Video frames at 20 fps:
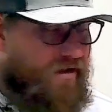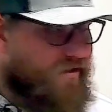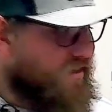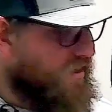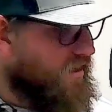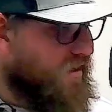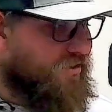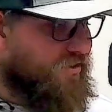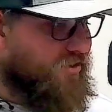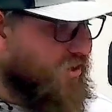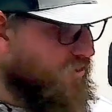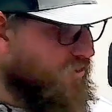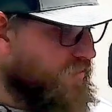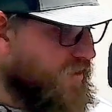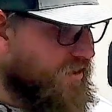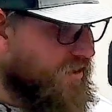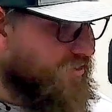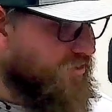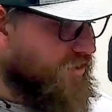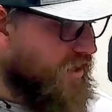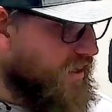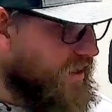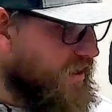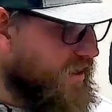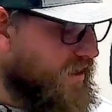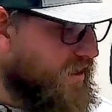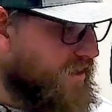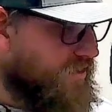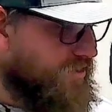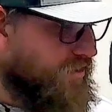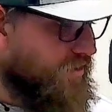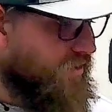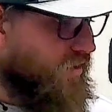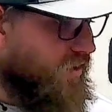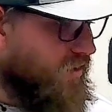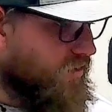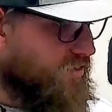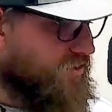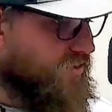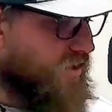In any tournament you try to get into, you
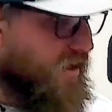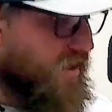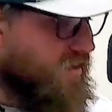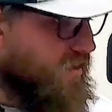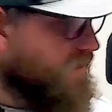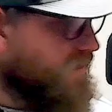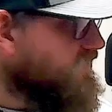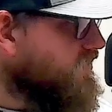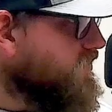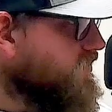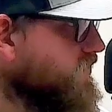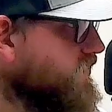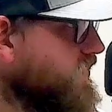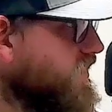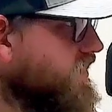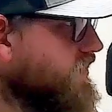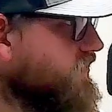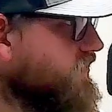always try to leave it with a winning